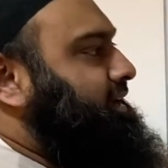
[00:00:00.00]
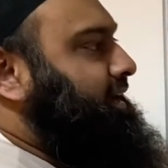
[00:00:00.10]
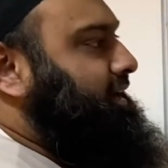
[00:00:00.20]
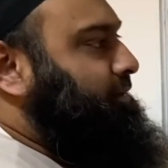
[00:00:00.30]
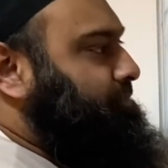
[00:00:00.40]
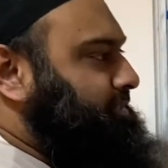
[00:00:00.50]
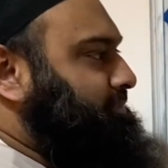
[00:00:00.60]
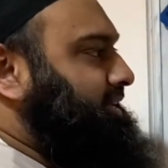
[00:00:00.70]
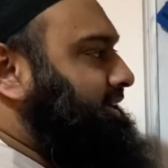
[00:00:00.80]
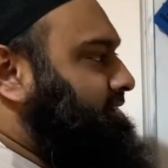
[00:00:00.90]

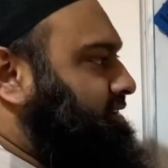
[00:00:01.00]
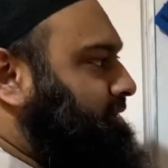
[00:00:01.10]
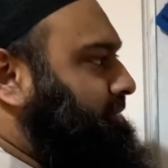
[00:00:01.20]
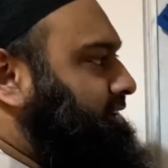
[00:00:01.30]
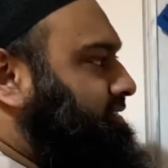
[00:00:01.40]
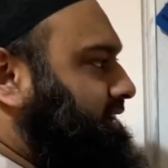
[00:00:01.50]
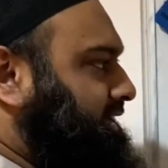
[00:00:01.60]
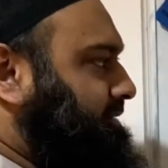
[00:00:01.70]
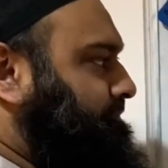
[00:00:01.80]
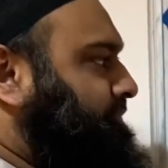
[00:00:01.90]
Bismillahir Rahmanir
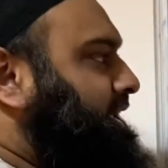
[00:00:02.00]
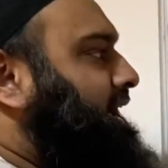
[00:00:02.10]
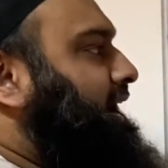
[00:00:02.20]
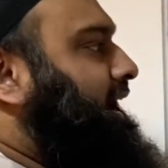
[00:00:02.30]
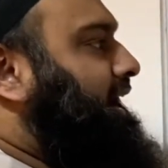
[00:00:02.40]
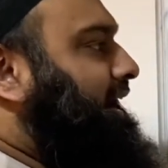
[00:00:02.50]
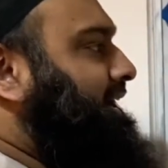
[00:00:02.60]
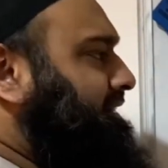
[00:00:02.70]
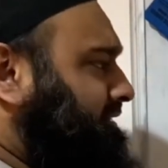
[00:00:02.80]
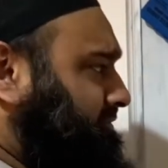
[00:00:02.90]
Rahim.
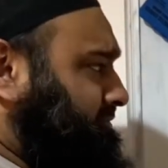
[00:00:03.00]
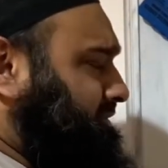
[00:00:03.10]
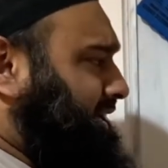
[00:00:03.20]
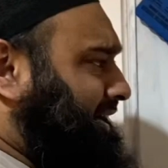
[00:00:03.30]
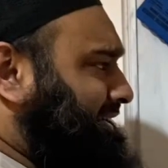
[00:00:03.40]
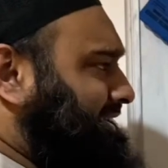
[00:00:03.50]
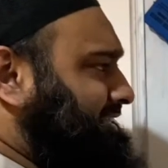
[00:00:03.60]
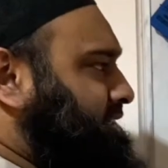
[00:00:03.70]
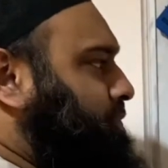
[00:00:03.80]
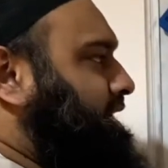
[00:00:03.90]
An
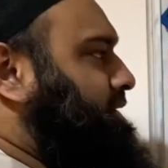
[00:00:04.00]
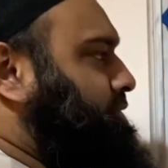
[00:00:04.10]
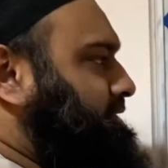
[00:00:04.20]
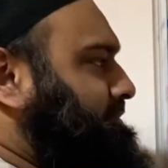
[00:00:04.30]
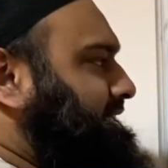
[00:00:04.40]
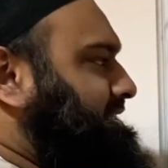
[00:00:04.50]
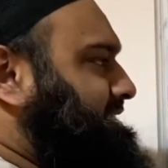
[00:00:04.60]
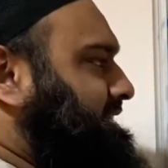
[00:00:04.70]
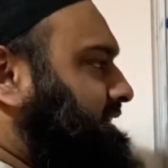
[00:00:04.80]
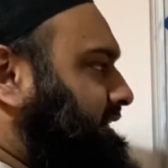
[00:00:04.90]
is a word which
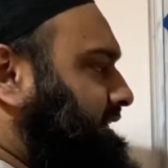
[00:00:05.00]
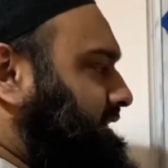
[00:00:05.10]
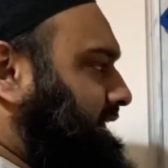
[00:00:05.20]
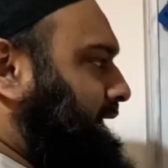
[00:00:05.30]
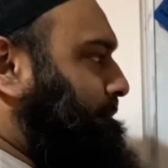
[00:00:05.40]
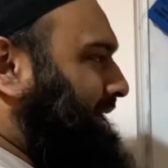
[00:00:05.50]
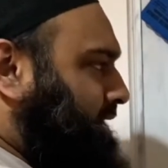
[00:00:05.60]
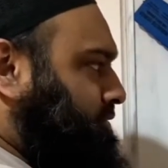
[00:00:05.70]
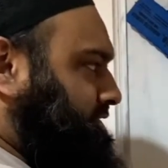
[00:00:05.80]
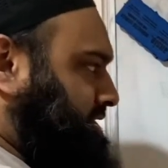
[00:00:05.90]
means
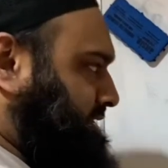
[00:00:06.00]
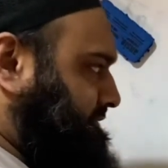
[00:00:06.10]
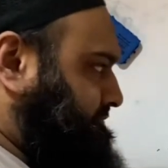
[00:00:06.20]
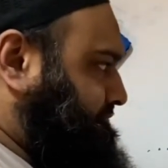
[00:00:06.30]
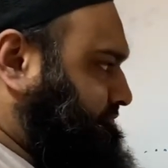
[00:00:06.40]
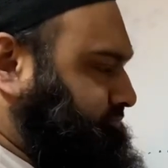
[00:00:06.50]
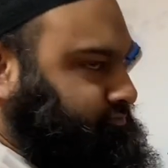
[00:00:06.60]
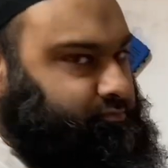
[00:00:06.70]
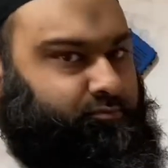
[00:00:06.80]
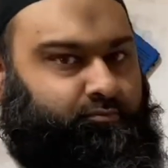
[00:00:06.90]
about.
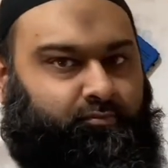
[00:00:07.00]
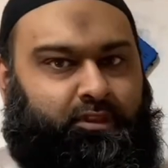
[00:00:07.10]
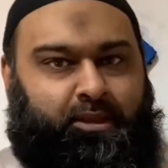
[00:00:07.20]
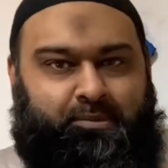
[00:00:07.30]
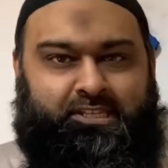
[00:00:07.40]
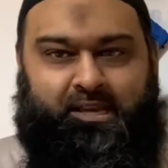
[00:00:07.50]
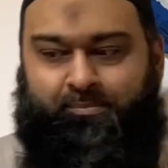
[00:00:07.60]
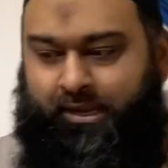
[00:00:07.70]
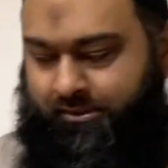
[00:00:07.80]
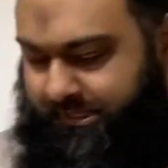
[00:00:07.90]
It means
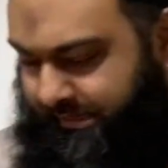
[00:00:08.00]
about.